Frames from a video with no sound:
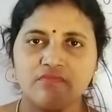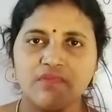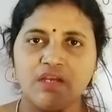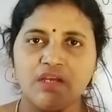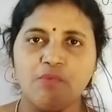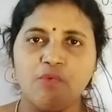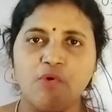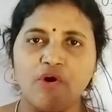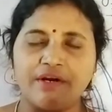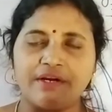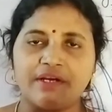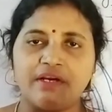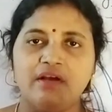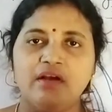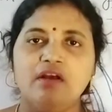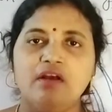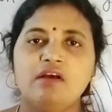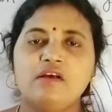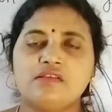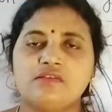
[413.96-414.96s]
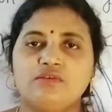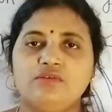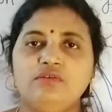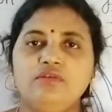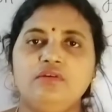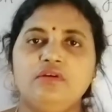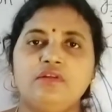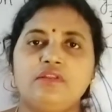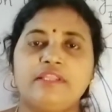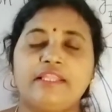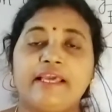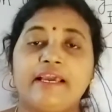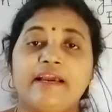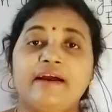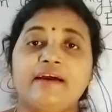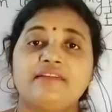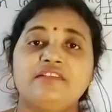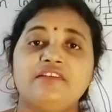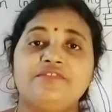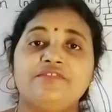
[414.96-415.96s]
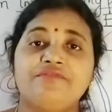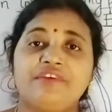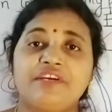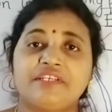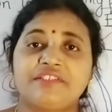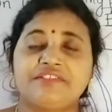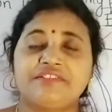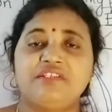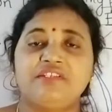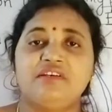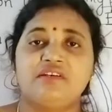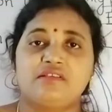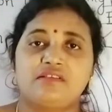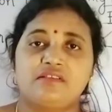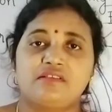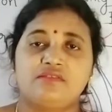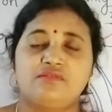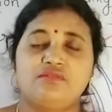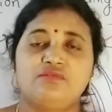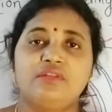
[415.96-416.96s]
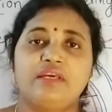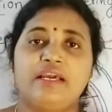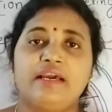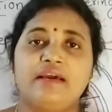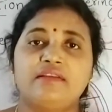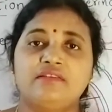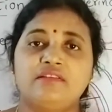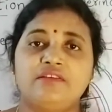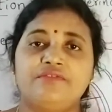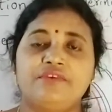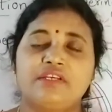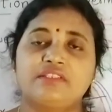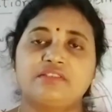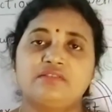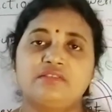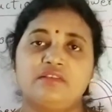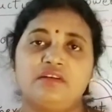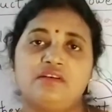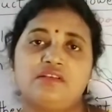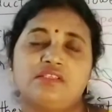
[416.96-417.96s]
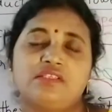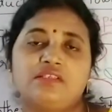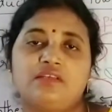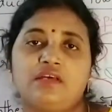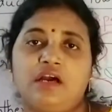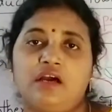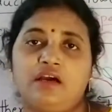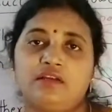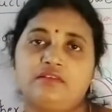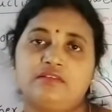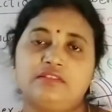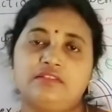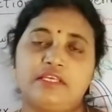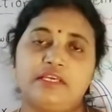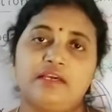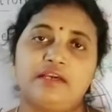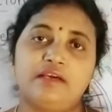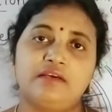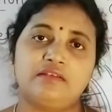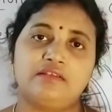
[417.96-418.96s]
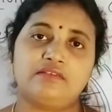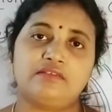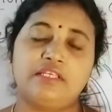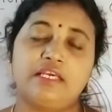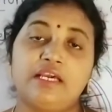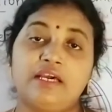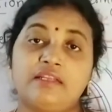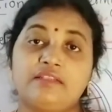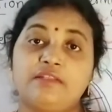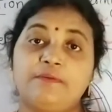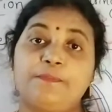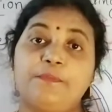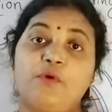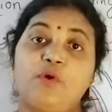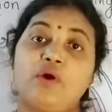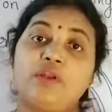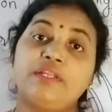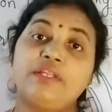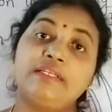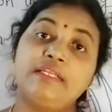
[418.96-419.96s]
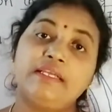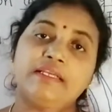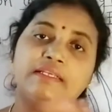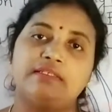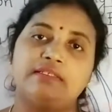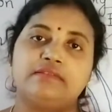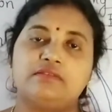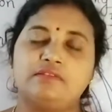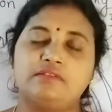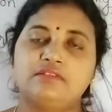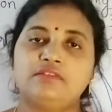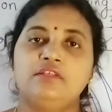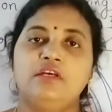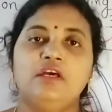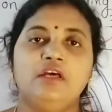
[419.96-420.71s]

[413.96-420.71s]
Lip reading: what? So they are the vectors. So they are the vectors, or they are the pollinators.